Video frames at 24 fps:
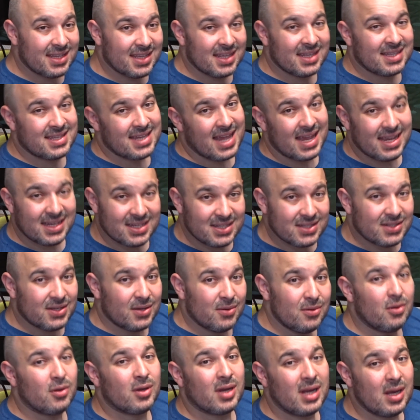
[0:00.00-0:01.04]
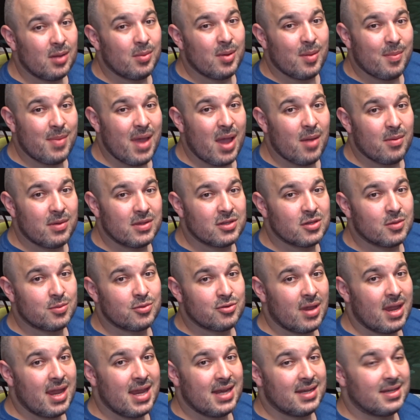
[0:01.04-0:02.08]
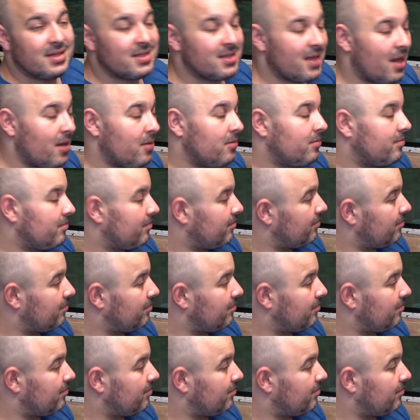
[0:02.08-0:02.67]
the tanks do look a little bit better with substrate in, so